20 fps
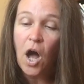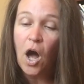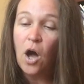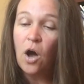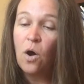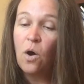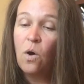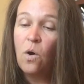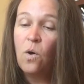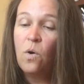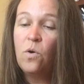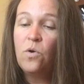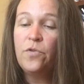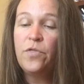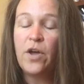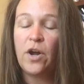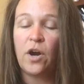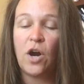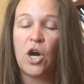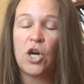Oh,
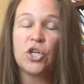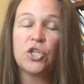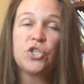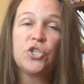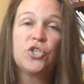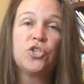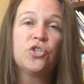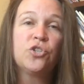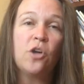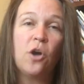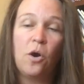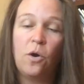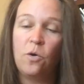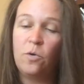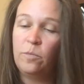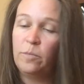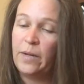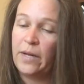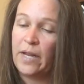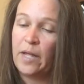there are
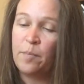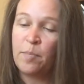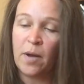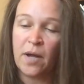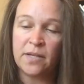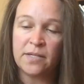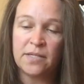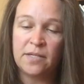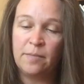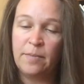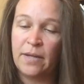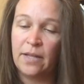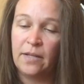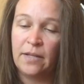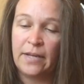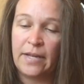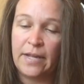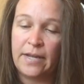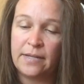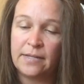so many
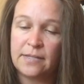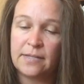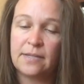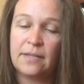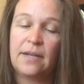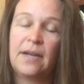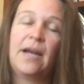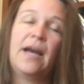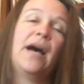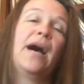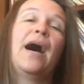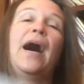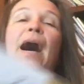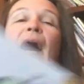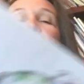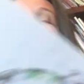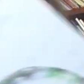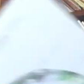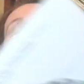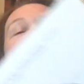possibilities.
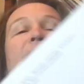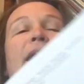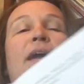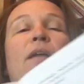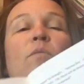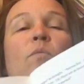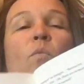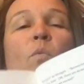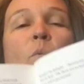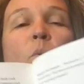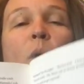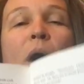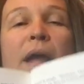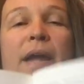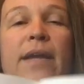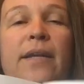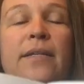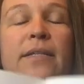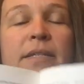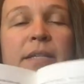I can't
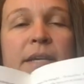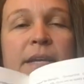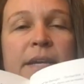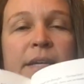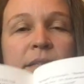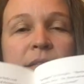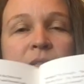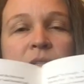wait to get